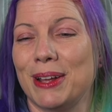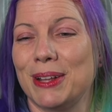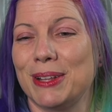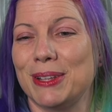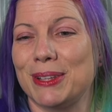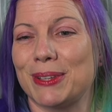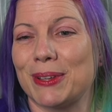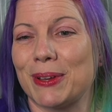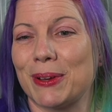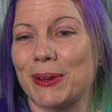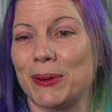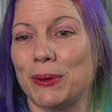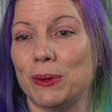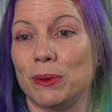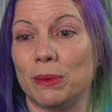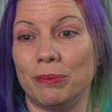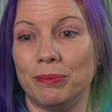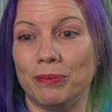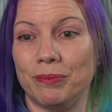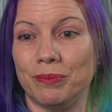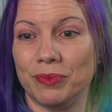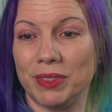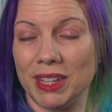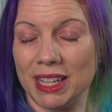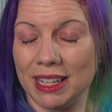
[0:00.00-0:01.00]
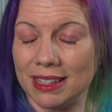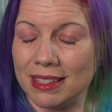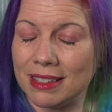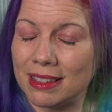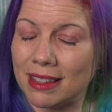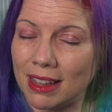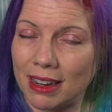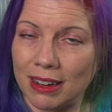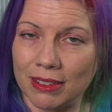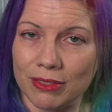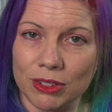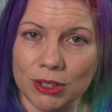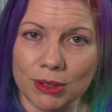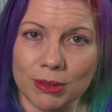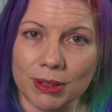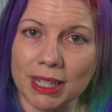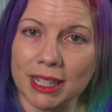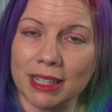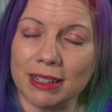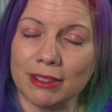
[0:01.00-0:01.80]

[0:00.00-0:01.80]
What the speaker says: So instead of doing